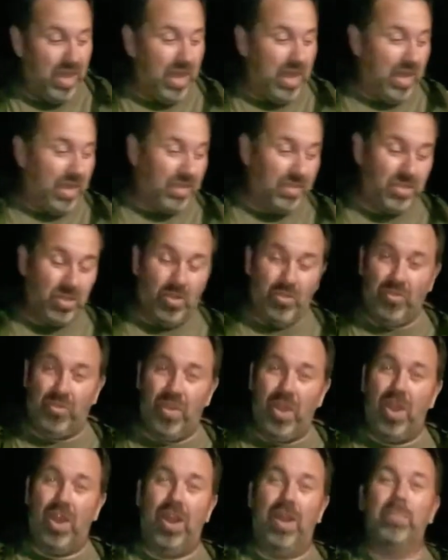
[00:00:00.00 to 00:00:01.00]
So
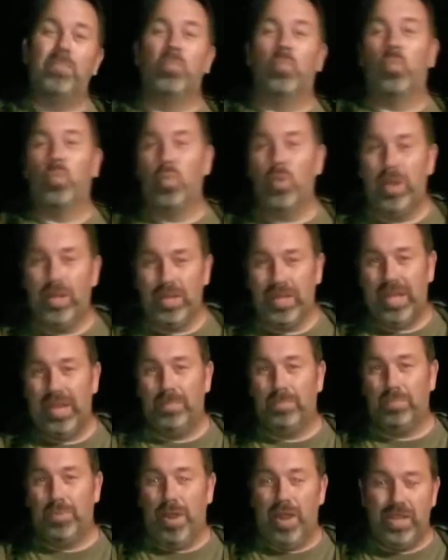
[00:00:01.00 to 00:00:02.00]
far I'm really
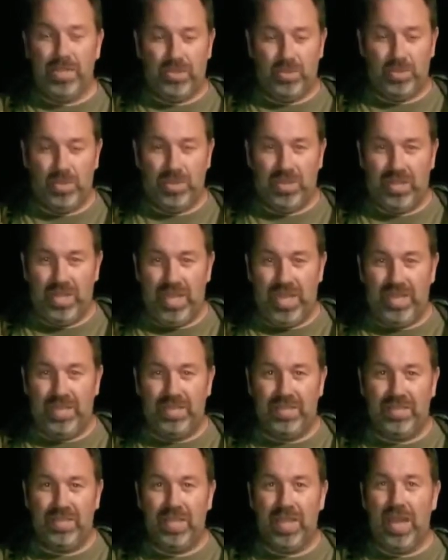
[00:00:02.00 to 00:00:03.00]
impressed with
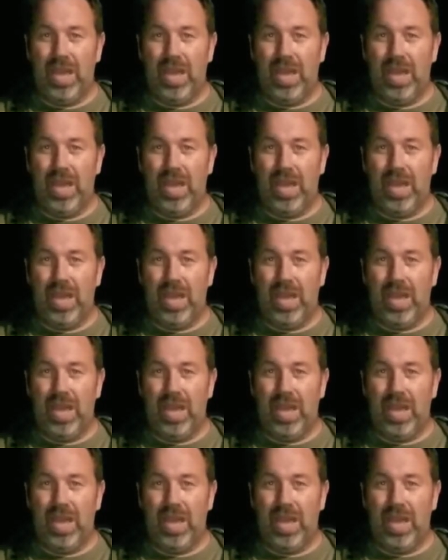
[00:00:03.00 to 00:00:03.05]
this.